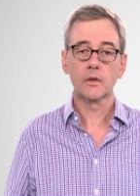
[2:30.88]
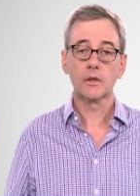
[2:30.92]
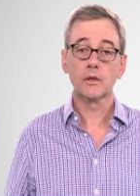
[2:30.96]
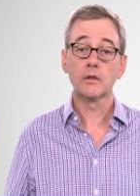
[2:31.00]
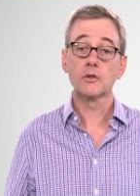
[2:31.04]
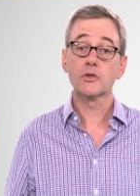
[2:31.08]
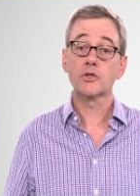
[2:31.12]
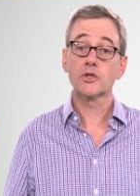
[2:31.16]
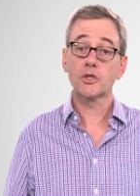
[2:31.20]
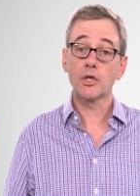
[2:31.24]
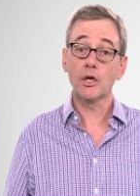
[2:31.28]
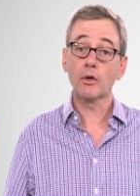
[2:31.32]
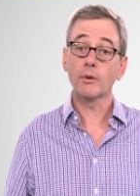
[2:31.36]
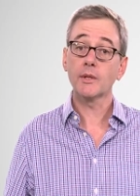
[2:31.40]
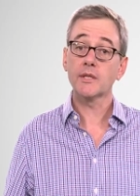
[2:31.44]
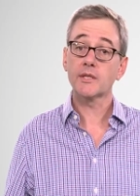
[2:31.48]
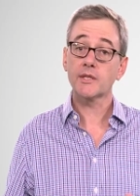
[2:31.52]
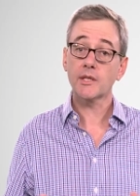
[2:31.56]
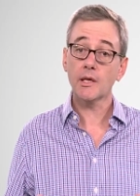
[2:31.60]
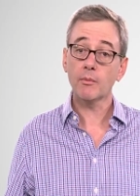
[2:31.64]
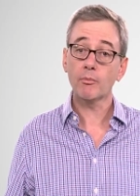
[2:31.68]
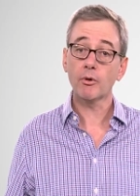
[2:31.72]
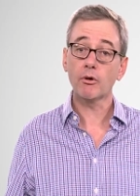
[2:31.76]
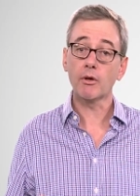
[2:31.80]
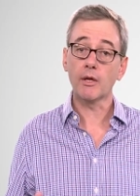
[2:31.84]
So in
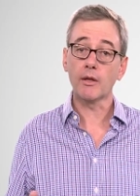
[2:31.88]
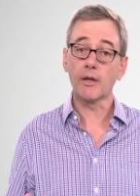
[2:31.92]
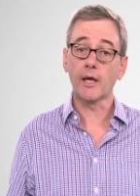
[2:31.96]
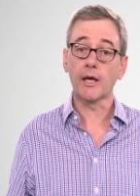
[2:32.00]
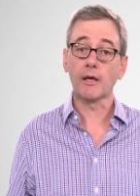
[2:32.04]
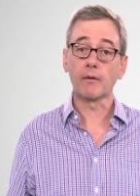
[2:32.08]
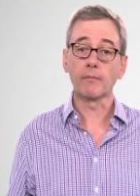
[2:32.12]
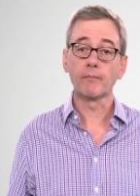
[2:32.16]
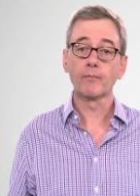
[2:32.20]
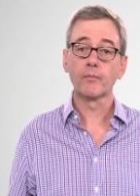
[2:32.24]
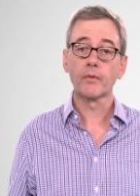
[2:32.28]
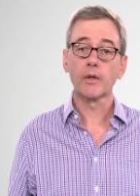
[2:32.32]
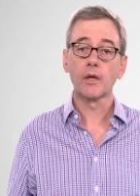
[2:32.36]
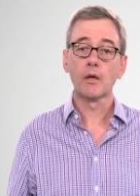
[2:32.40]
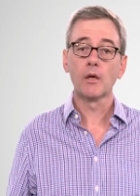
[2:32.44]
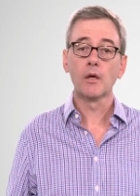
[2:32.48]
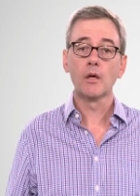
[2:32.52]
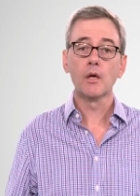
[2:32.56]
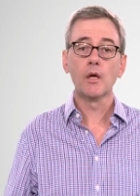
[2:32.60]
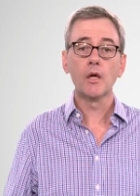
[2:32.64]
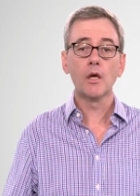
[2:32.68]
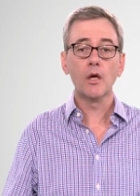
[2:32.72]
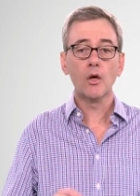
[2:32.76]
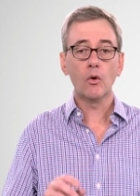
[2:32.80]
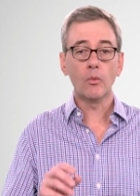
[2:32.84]
summary then,
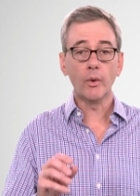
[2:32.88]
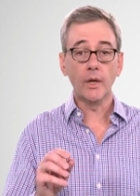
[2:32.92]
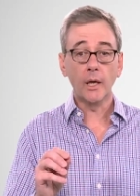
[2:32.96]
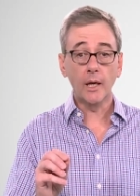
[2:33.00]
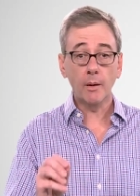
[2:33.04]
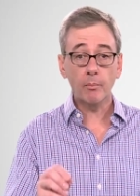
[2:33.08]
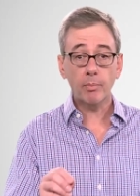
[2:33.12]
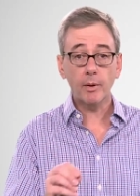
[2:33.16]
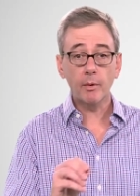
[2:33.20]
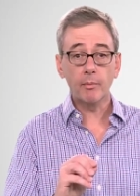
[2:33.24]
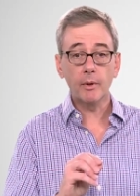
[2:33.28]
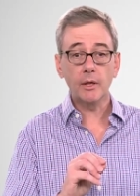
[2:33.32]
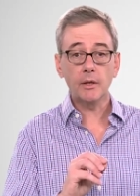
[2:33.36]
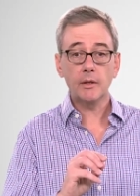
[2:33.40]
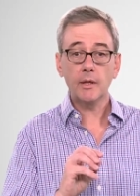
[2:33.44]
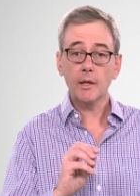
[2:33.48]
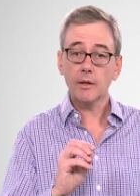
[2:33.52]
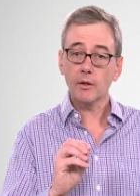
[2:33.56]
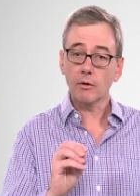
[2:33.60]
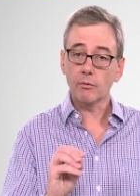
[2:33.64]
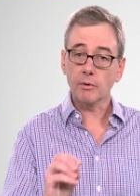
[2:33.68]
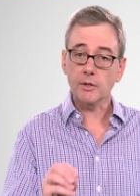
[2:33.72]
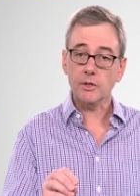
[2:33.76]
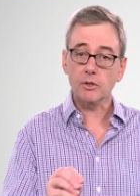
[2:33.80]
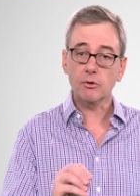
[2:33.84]
when implementing
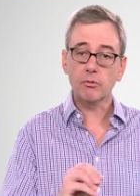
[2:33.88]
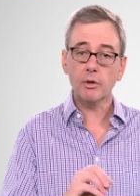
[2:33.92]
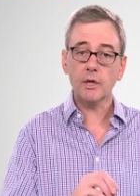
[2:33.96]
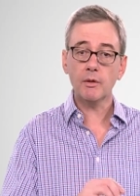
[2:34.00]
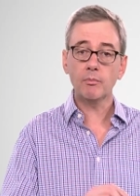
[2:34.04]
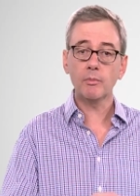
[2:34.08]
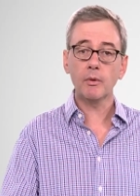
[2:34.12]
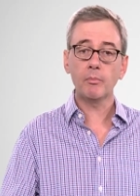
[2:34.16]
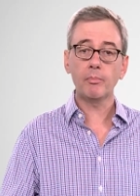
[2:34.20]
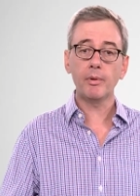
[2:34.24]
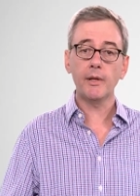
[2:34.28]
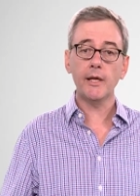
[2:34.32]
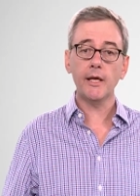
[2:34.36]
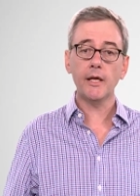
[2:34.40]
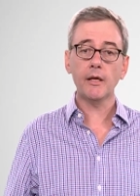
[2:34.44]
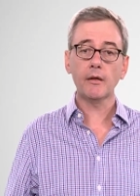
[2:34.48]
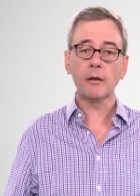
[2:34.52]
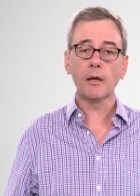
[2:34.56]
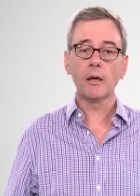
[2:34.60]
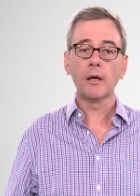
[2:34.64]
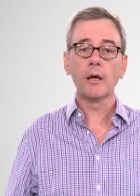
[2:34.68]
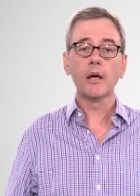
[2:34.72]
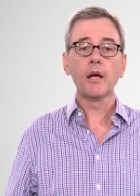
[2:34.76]
the risk treatment plan,